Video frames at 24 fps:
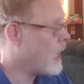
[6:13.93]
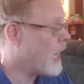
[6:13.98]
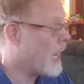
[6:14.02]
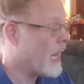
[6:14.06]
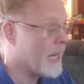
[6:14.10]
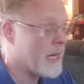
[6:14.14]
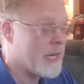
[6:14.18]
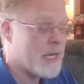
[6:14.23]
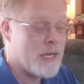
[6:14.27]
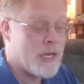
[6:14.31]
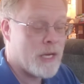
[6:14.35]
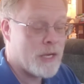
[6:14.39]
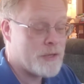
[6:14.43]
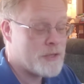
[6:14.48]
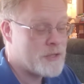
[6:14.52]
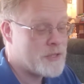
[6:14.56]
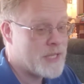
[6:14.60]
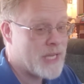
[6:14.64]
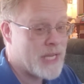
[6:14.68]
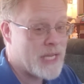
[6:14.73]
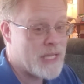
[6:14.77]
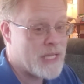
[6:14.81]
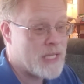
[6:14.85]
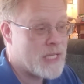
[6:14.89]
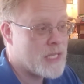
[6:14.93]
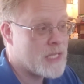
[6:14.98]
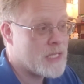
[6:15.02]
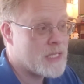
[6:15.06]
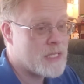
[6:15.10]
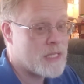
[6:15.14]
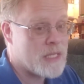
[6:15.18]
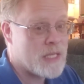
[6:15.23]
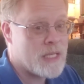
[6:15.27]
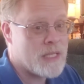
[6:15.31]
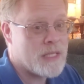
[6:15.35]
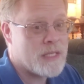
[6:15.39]
I didn't understand
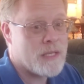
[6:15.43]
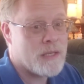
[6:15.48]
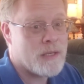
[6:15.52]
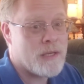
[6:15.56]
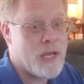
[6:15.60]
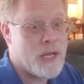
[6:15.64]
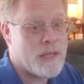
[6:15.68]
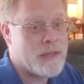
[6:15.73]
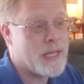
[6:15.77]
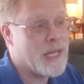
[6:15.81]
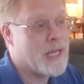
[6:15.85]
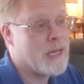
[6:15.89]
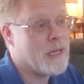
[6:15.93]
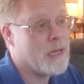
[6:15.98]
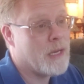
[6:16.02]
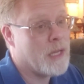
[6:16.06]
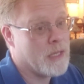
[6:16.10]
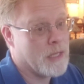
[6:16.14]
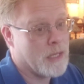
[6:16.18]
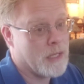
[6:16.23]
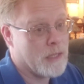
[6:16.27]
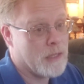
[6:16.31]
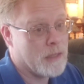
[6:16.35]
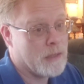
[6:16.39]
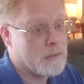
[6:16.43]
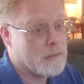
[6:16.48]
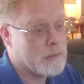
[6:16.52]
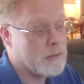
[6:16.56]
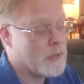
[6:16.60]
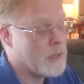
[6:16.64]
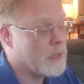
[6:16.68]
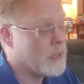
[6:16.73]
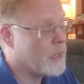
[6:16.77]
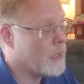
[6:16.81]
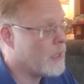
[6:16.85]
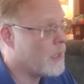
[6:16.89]
this until not that long ago
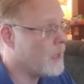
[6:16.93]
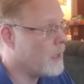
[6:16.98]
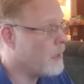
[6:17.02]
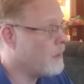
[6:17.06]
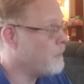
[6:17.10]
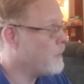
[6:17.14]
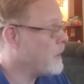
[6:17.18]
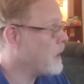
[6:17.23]
uh,